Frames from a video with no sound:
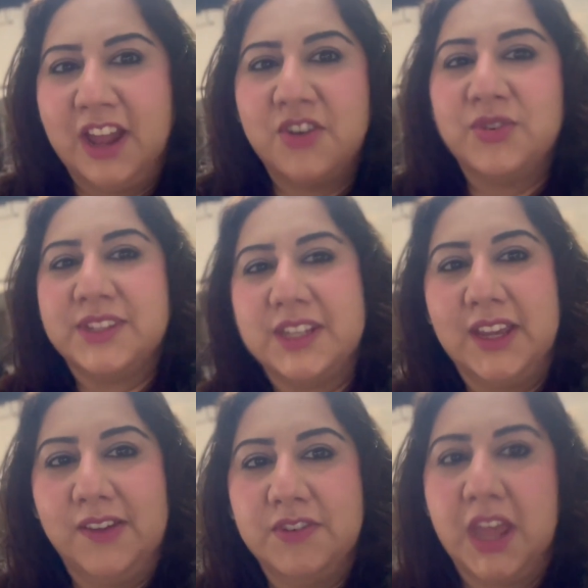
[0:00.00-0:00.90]
had
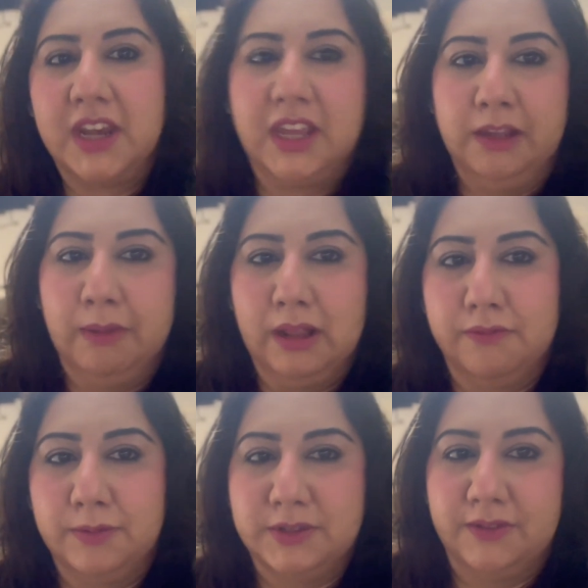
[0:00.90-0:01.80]
received an email
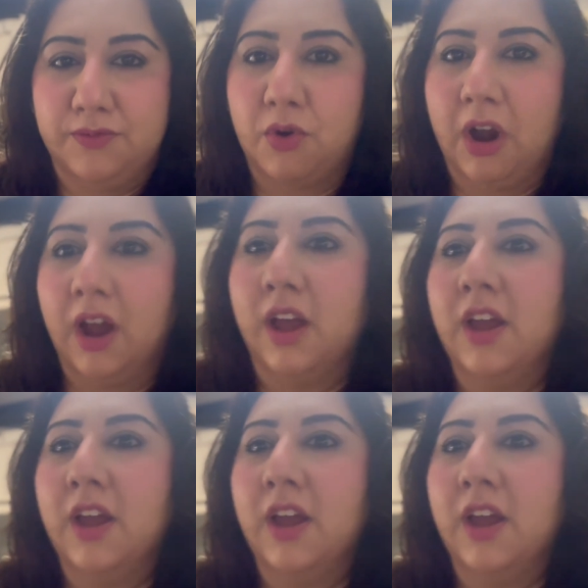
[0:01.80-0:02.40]
from Sephora